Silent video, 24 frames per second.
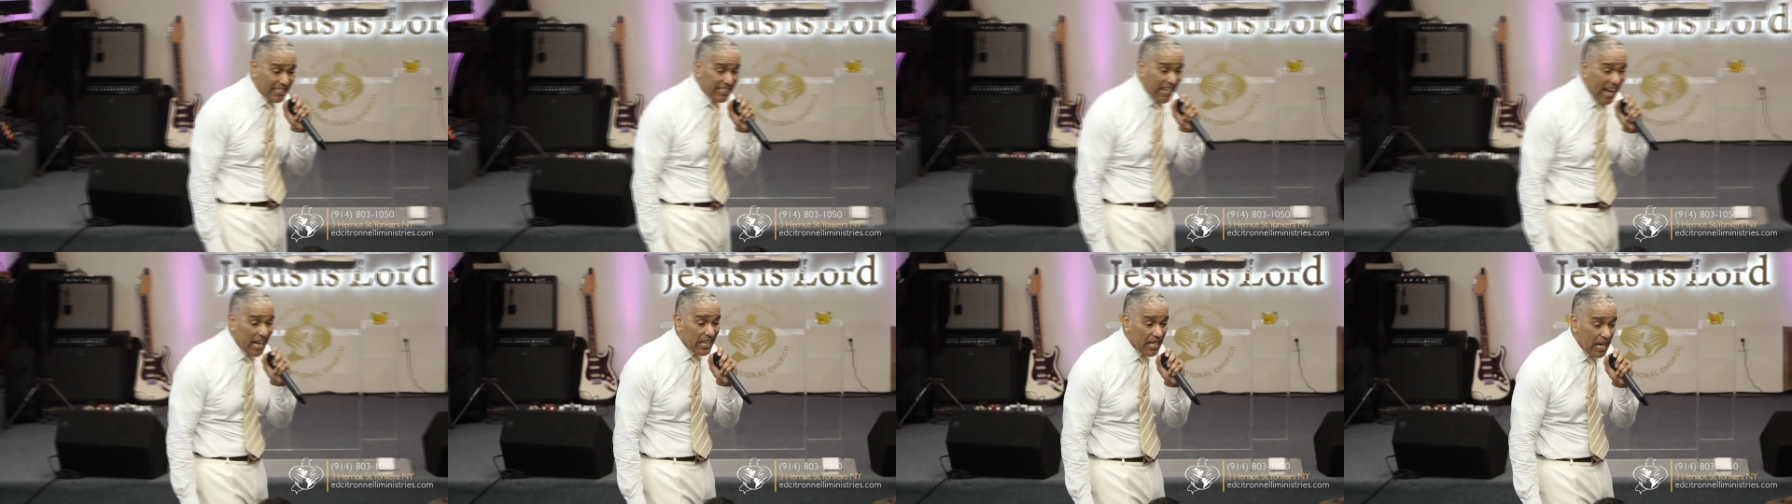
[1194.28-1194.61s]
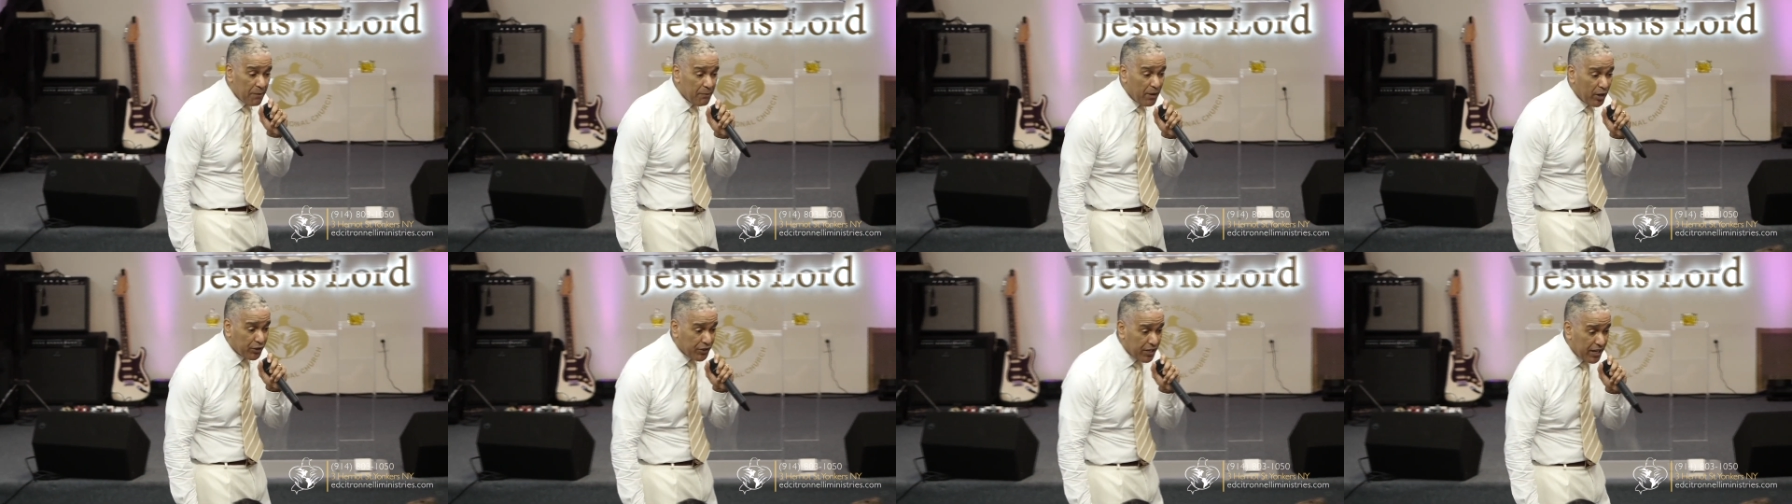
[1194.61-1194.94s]
at
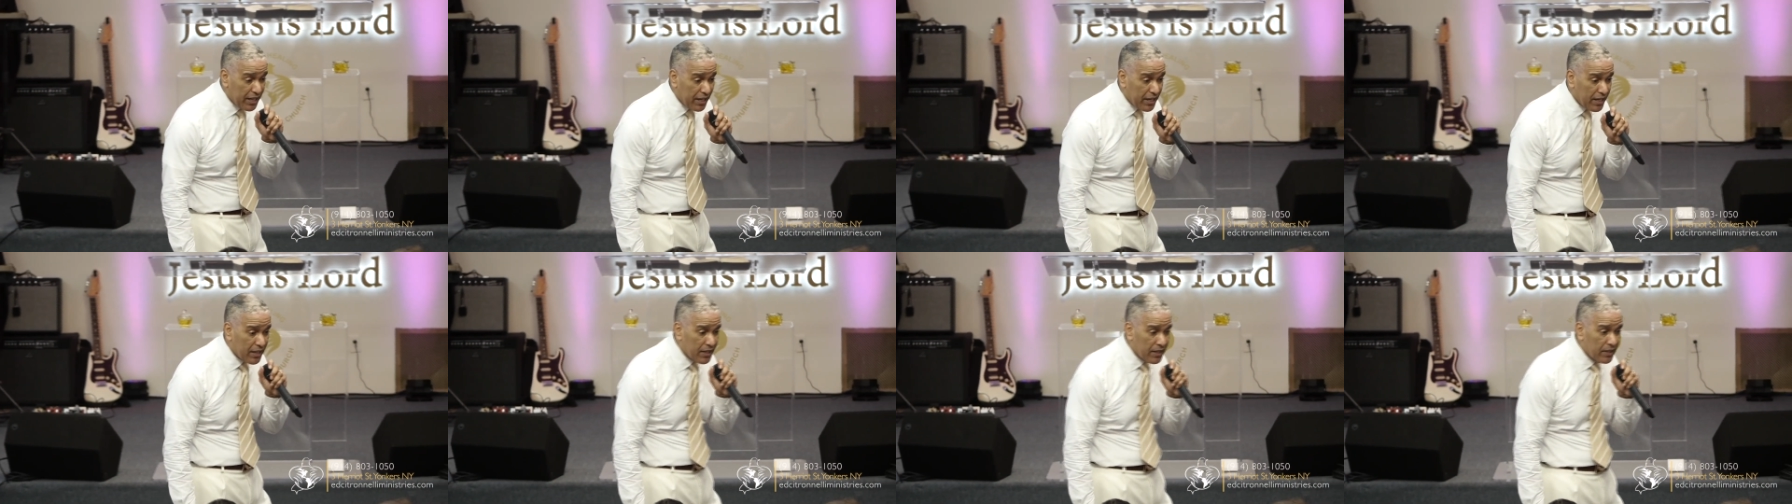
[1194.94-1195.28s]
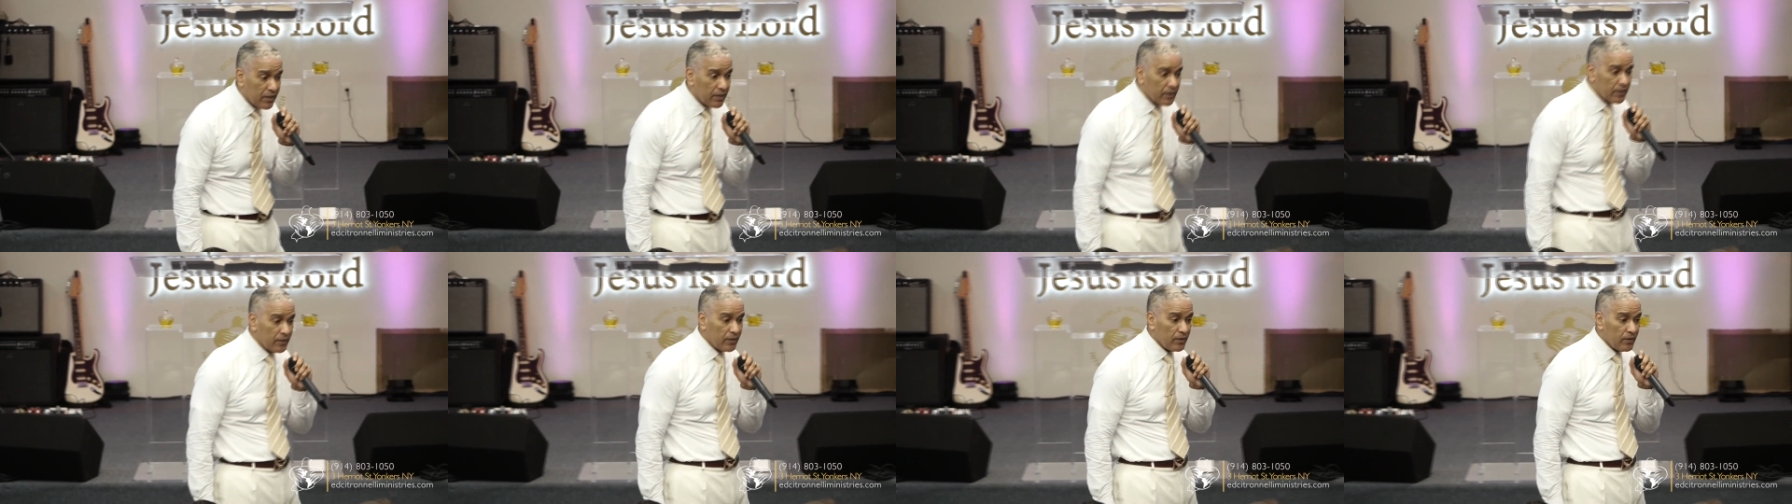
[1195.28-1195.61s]
liberty
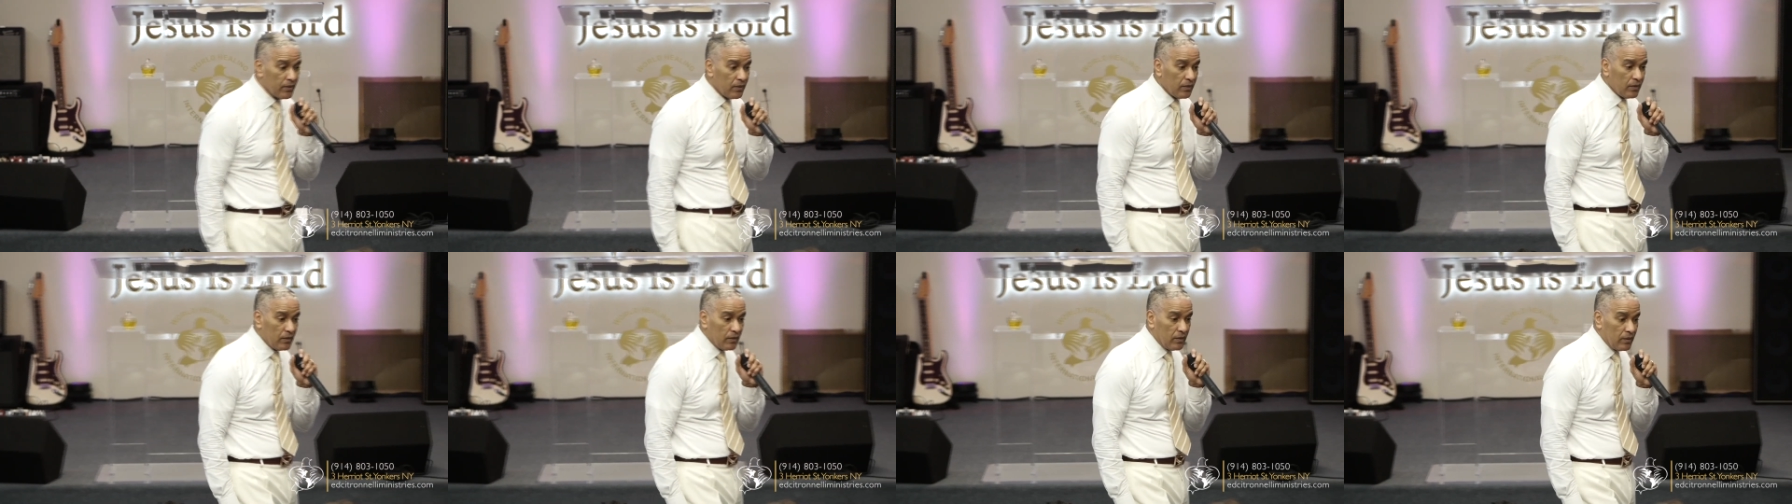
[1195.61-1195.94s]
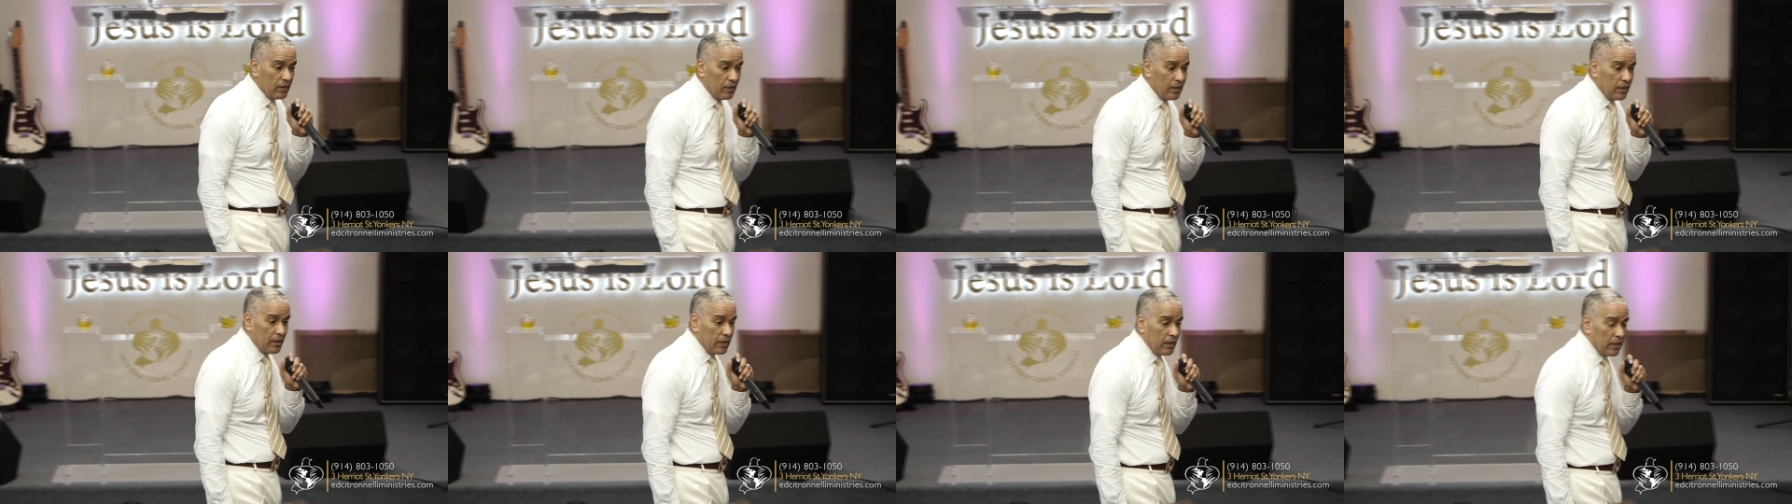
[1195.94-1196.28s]

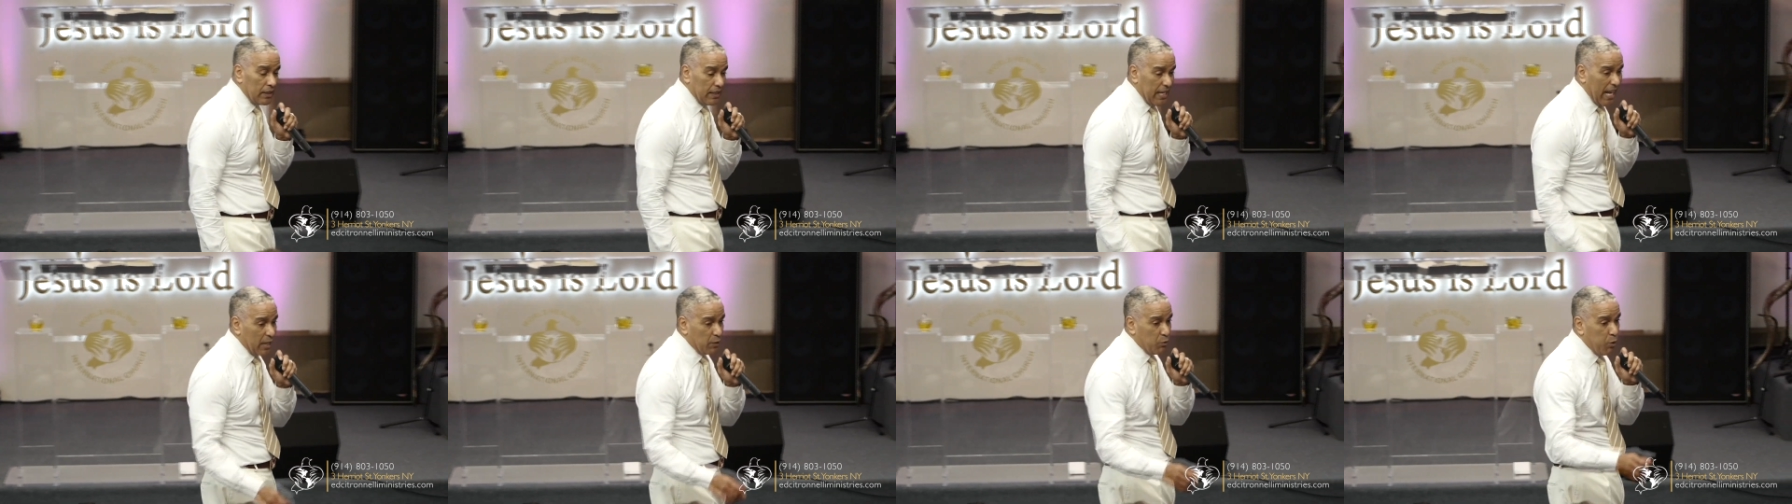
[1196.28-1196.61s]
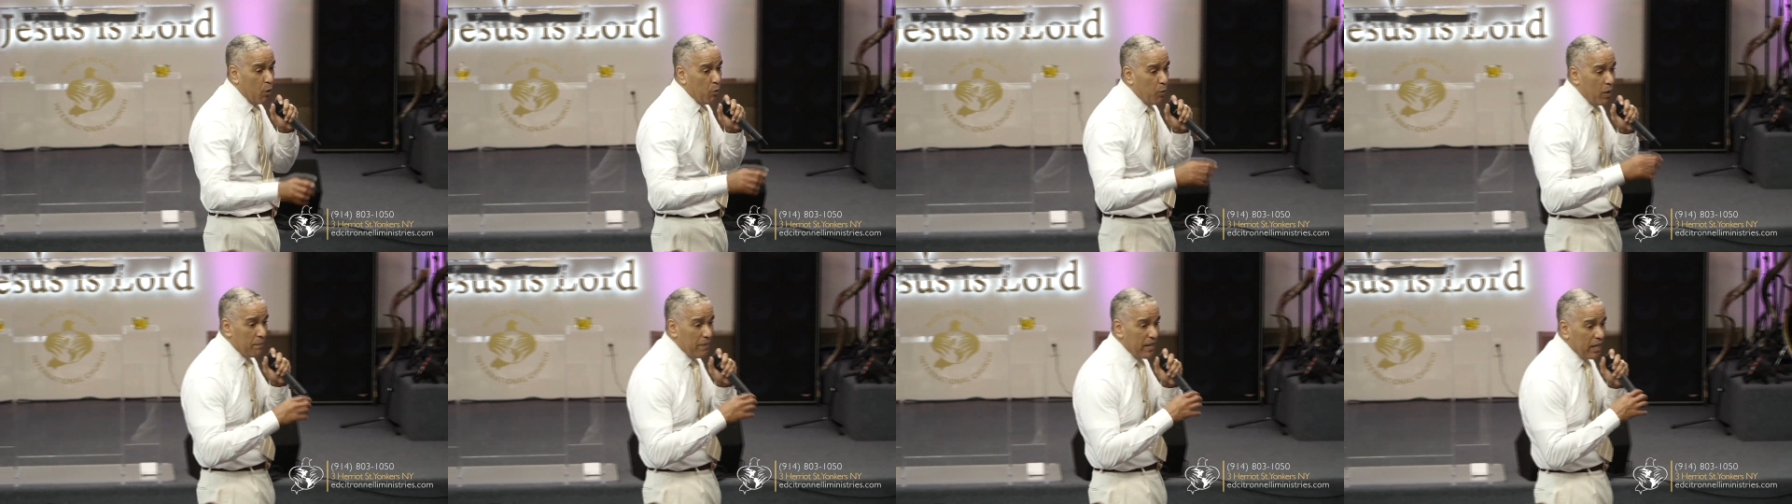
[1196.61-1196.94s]
that's what
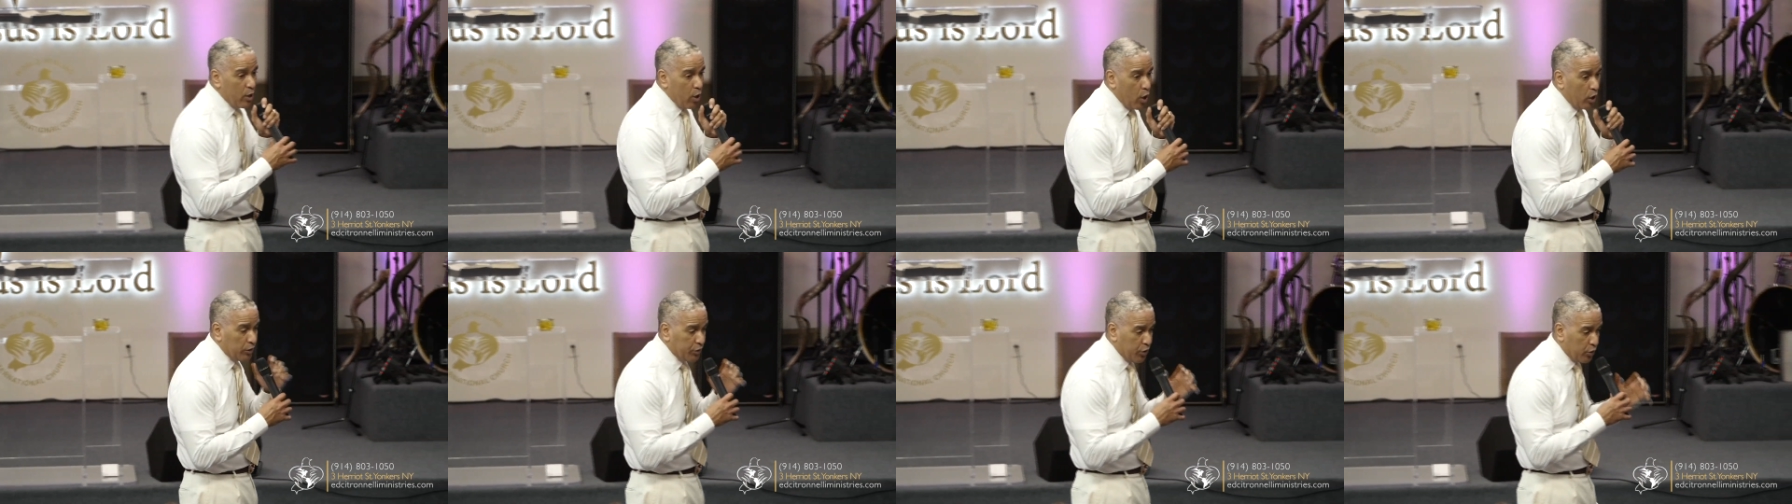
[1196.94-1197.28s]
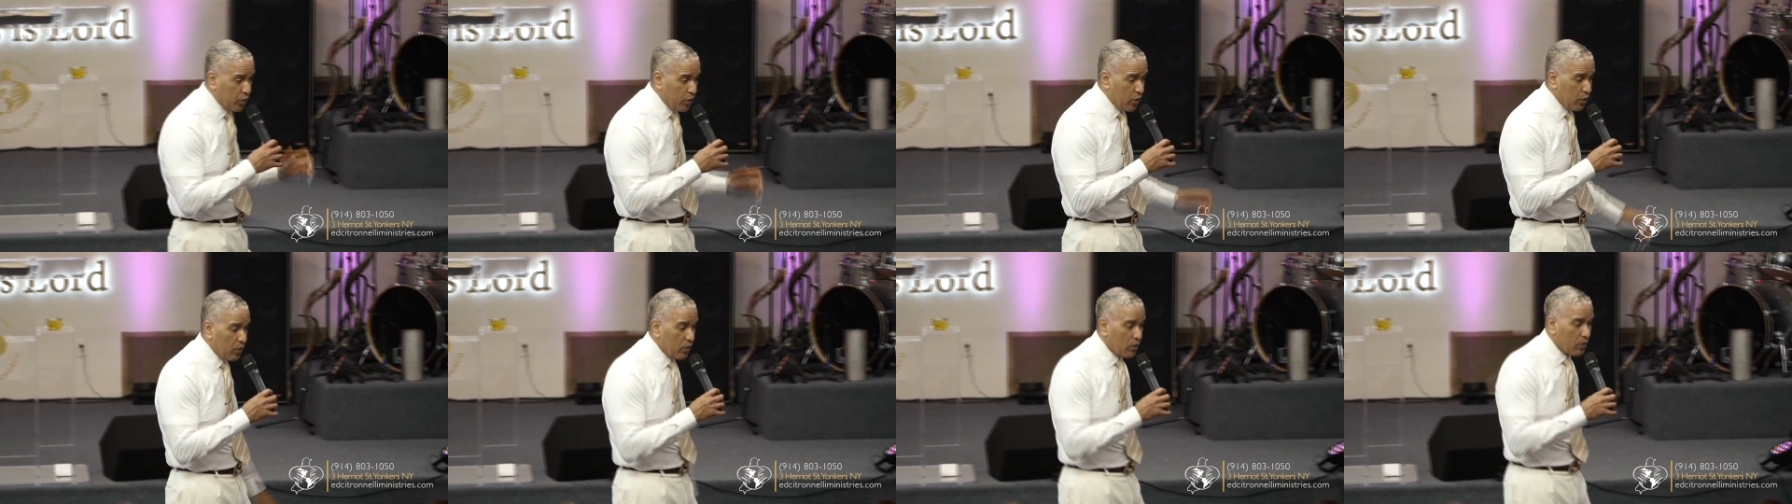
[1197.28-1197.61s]
we've been called to
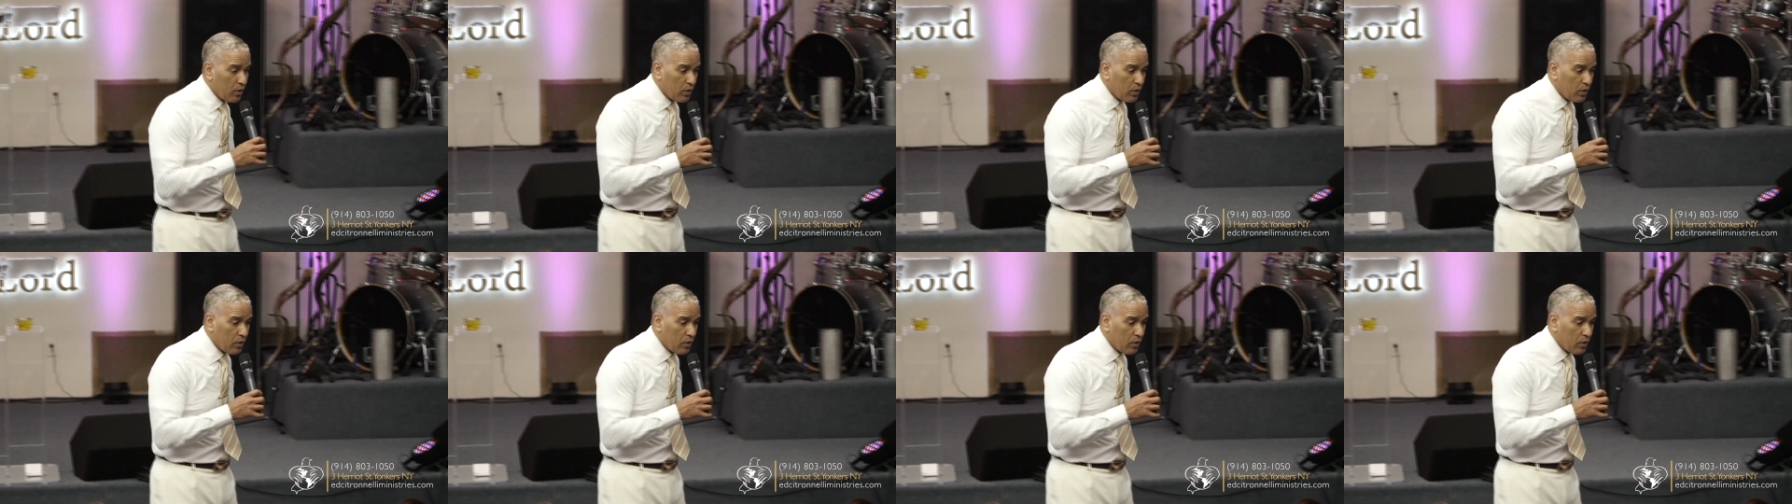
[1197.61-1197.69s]
do.